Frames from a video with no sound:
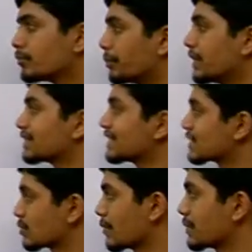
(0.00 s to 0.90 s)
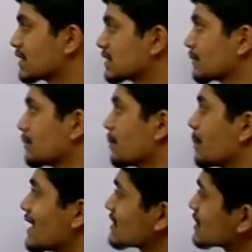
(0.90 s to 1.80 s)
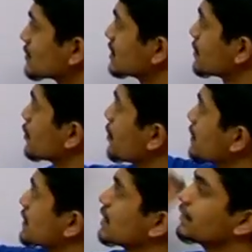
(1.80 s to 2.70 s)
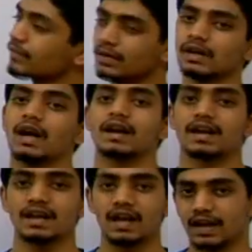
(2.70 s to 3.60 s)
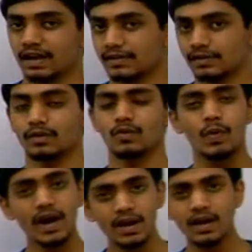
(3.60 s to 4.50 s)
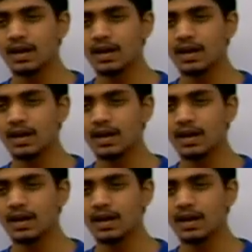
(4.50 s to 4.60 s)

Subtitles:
but these properties matches with the properties of aryl halides. Why?